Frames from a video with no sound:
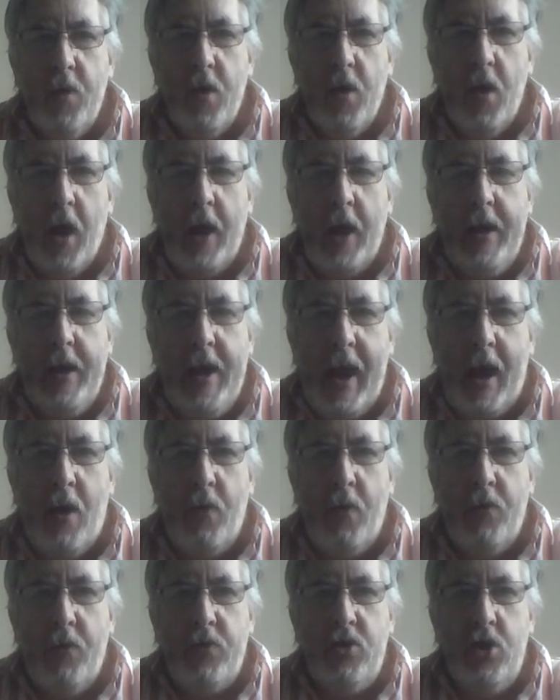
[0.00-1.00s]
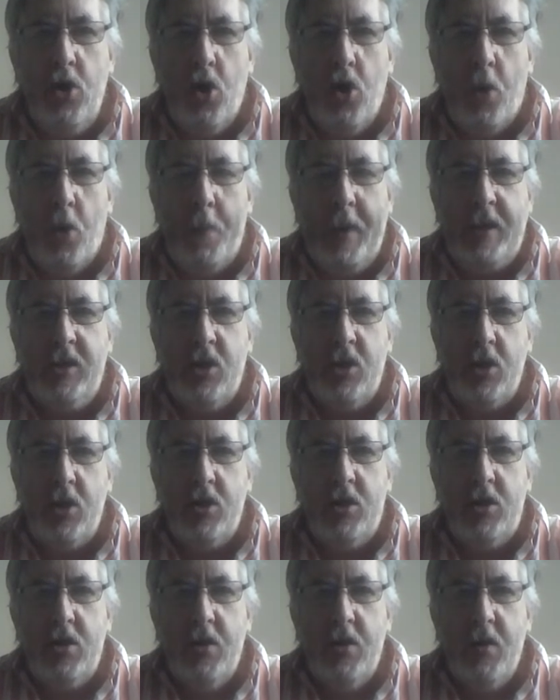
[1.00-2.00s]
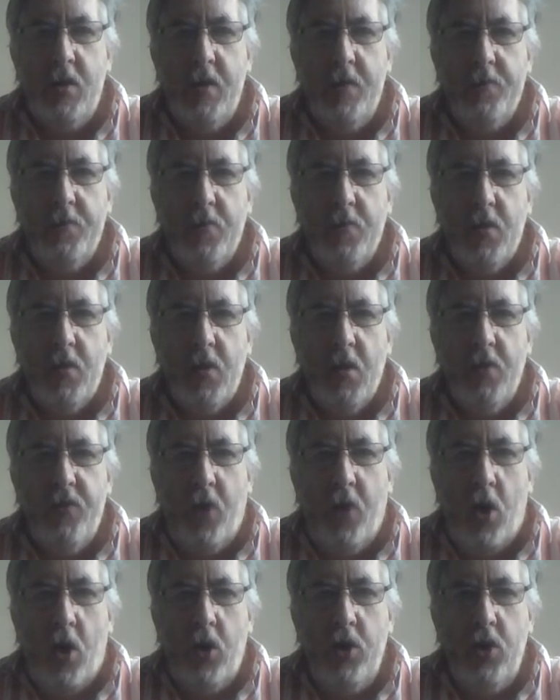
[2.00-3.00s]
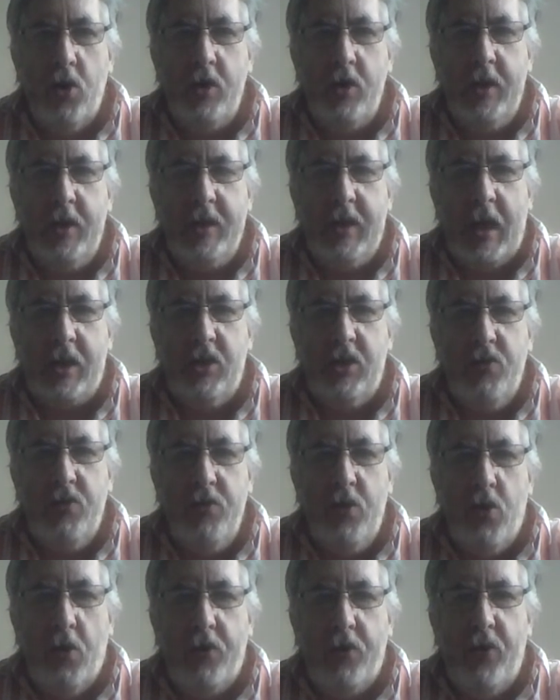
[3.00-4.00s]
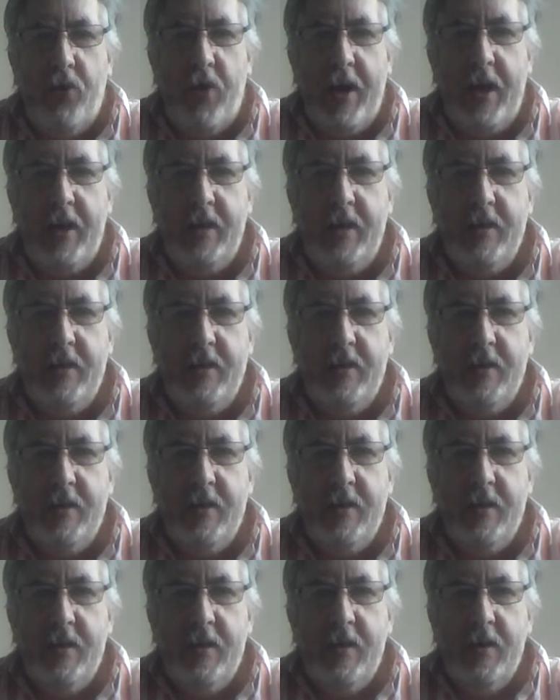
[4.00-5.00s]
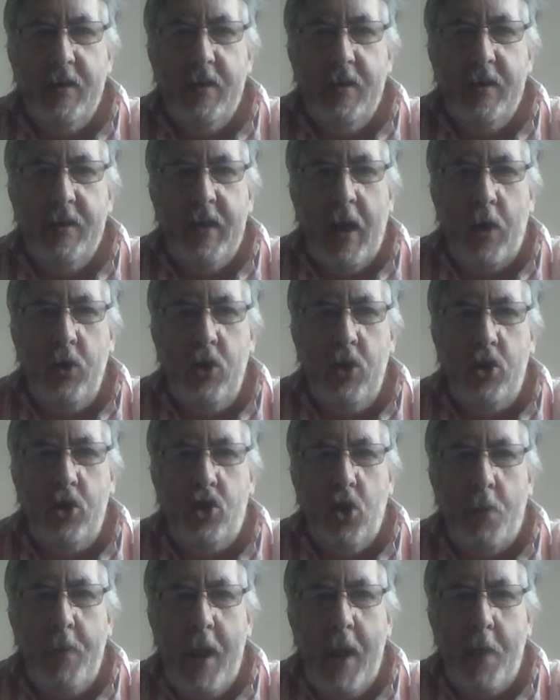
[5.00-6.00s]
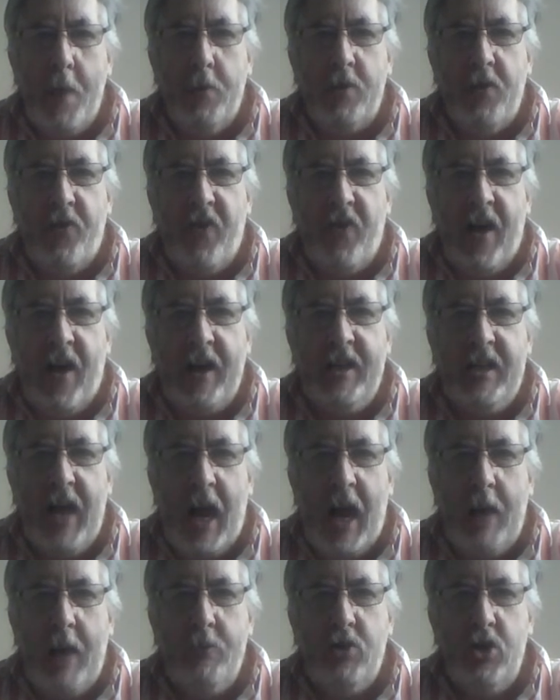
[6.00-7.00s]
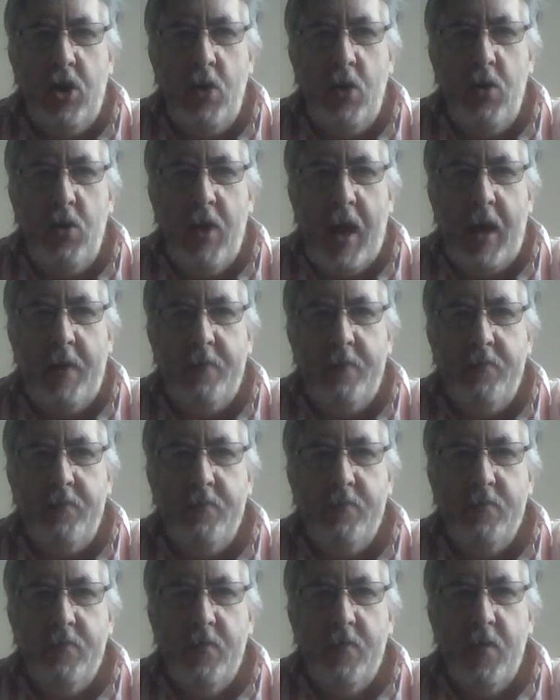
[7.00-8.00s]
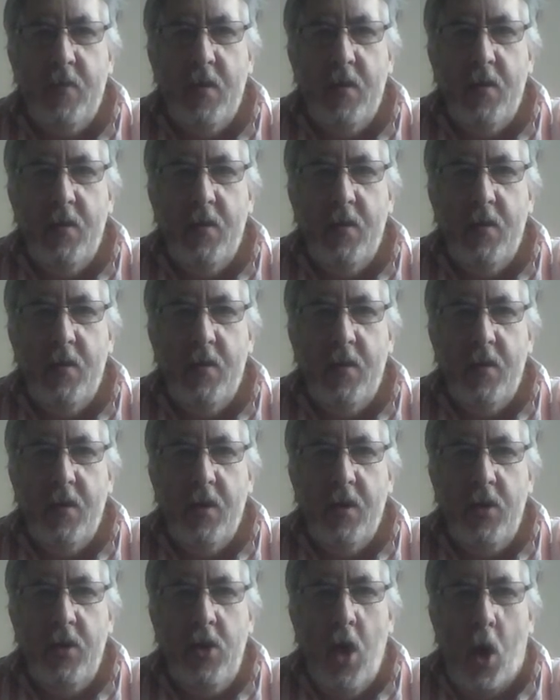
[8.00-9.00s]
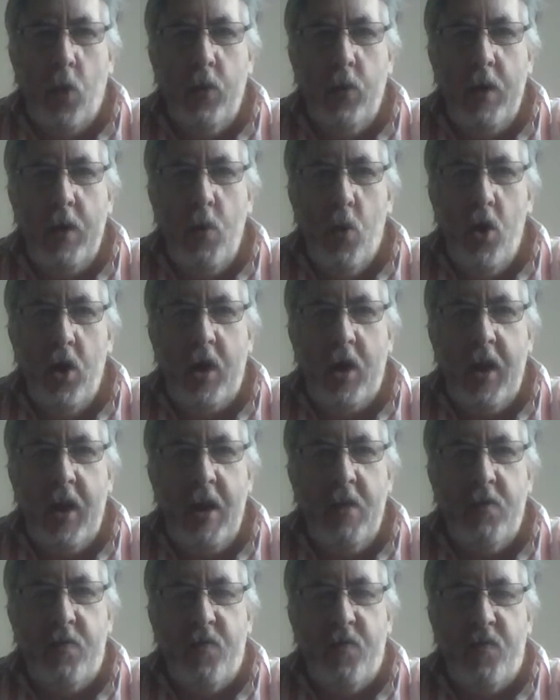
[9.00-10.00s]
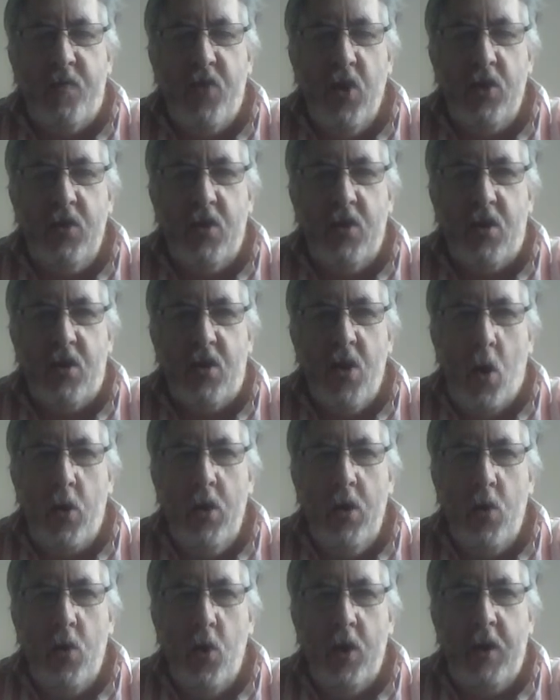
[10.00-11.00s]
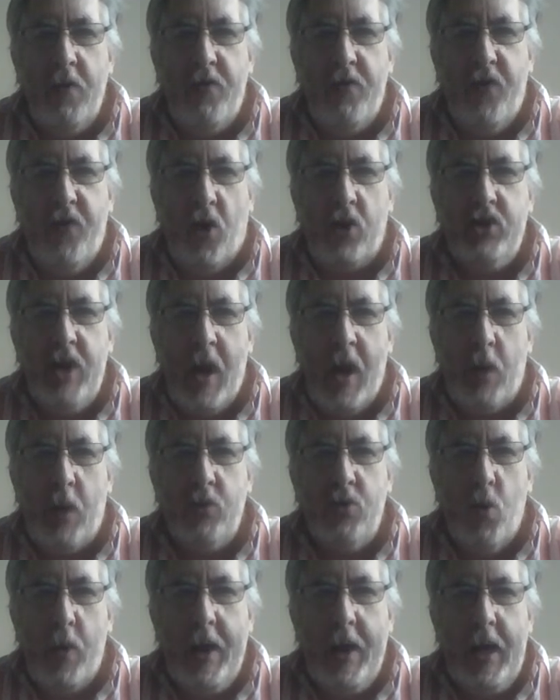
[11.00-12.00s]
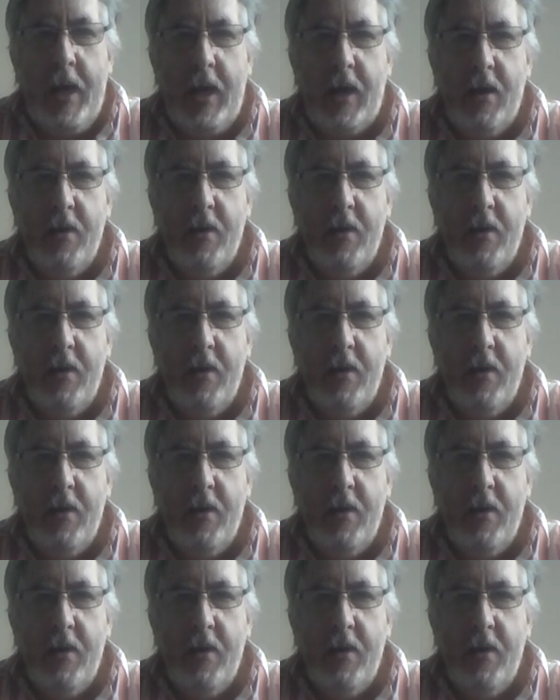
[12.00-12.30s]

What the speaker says: and now to your business for your disaster recovery. Now, you should be able to find time to do that. You're only working 40 hours a week,